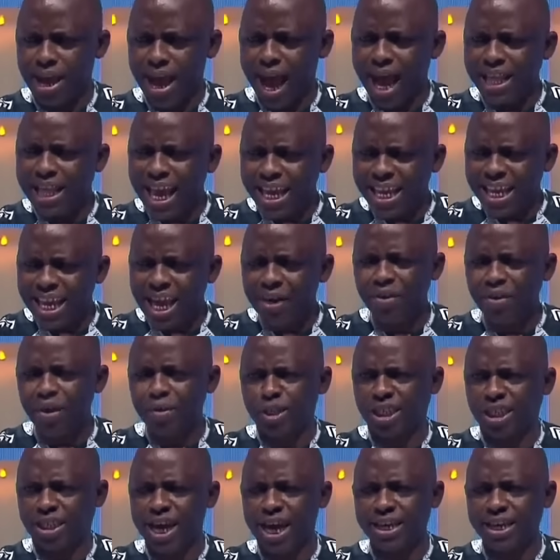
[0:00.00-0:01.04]
And I gave him the
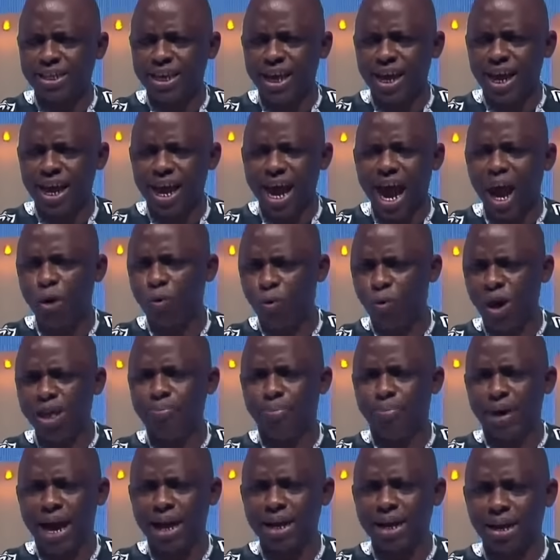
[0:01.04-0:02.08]
charger. I went
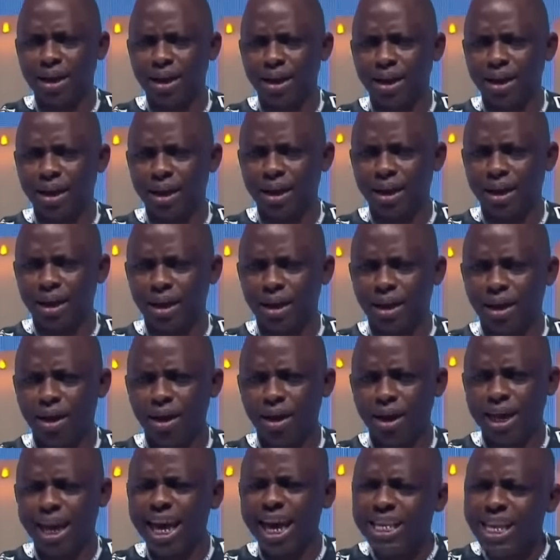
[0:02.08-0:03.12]
back.
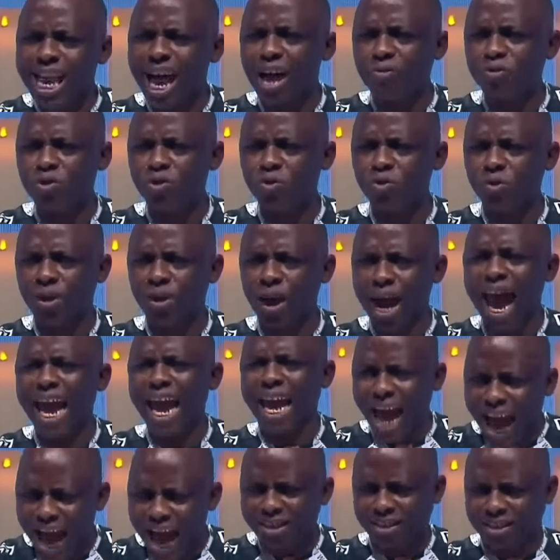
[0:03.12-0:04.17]
In the afternoon, I
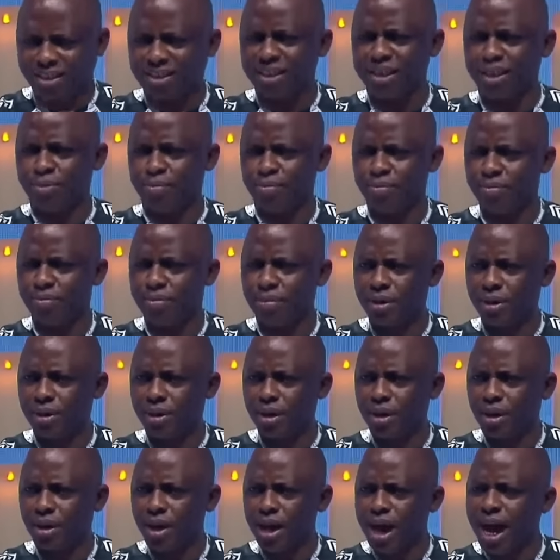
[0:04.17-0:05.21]
asked him,
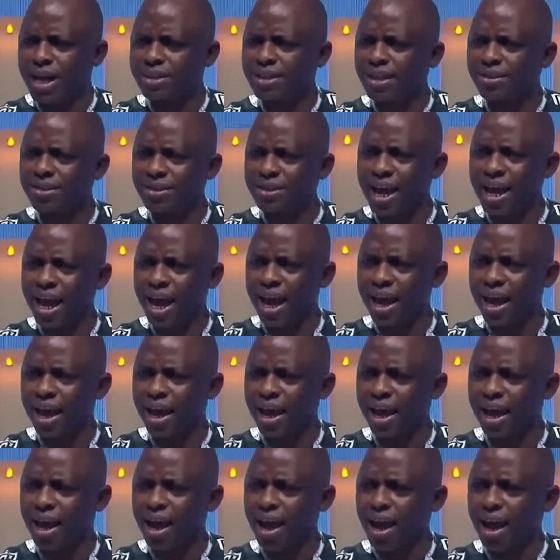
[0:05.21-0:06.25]
I said, sir,
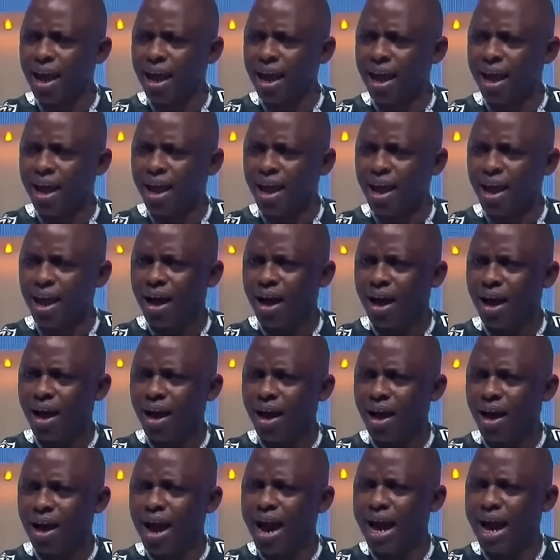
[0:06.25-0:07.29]

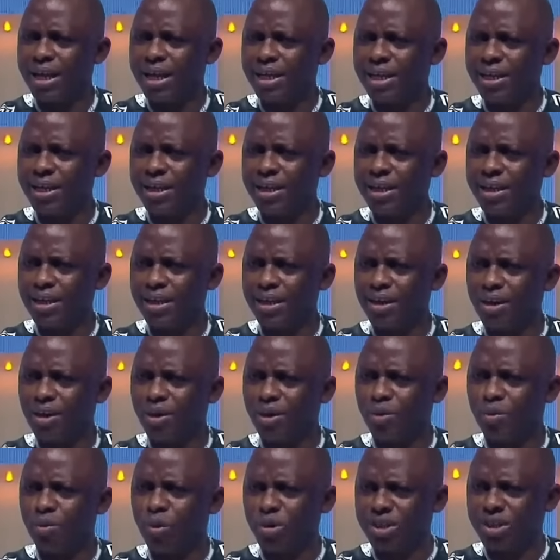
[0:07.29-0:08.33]
I
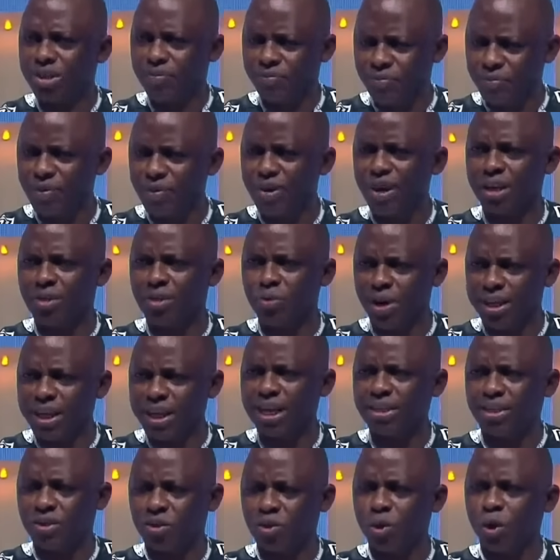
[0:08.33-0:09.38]
was afraid when
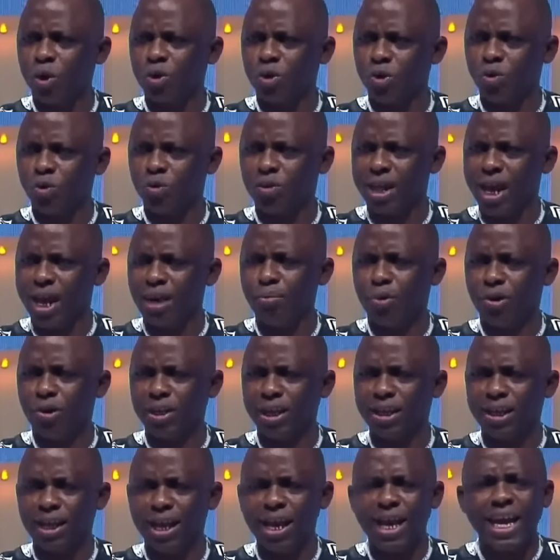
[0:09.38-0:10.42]
I saw you that
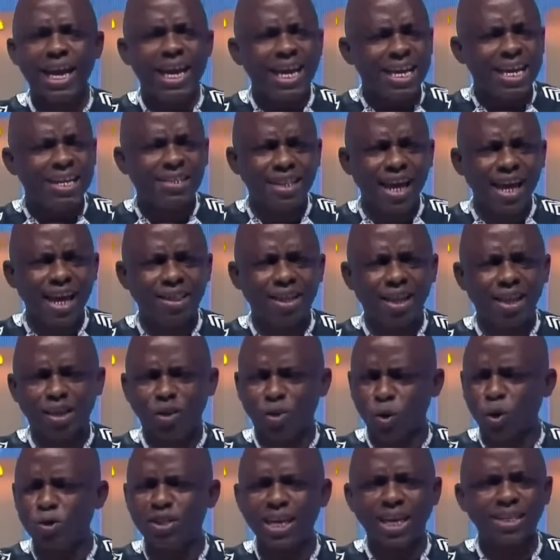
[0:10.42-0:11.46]
morning. He said,
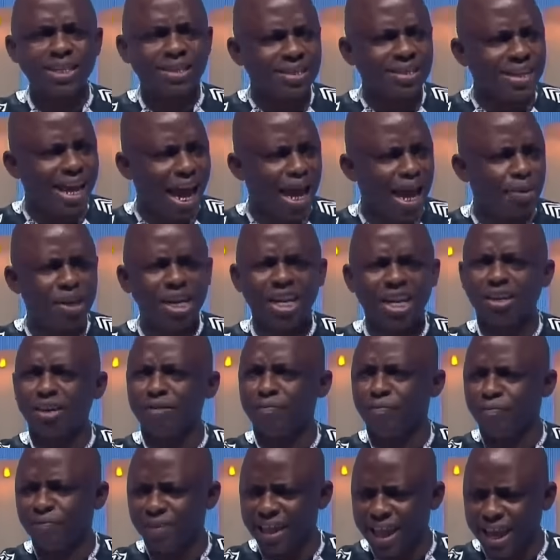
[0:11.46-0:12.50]
those are the times he
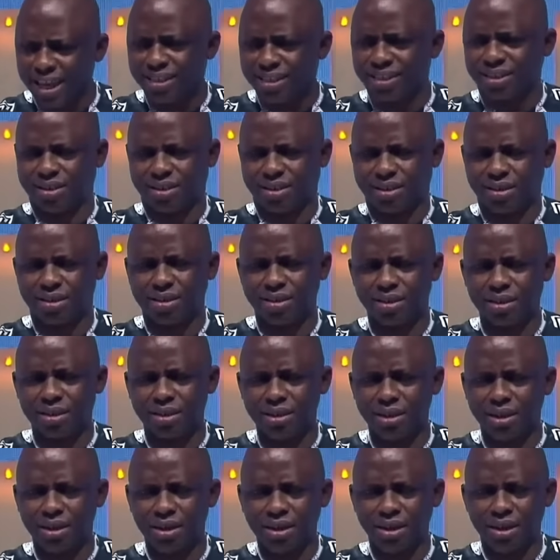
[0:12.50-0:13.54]
reflects
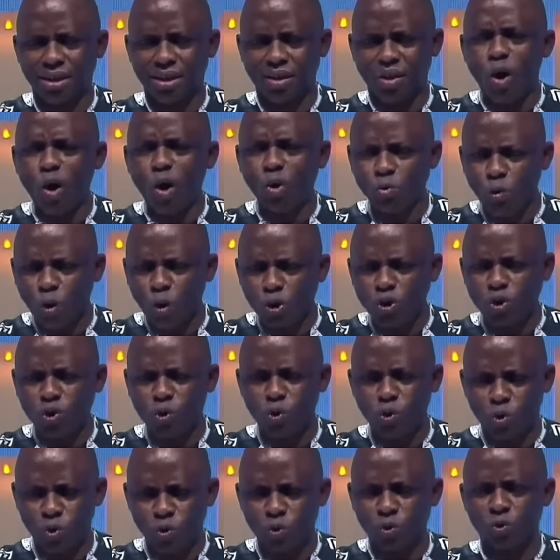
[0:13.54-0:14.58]
on what to
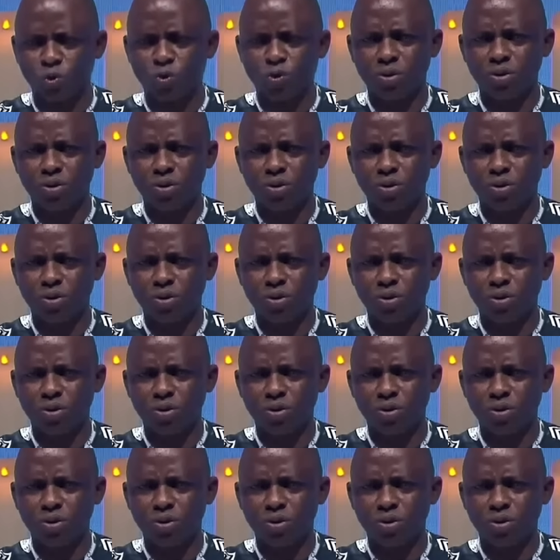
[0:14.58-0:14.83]
do.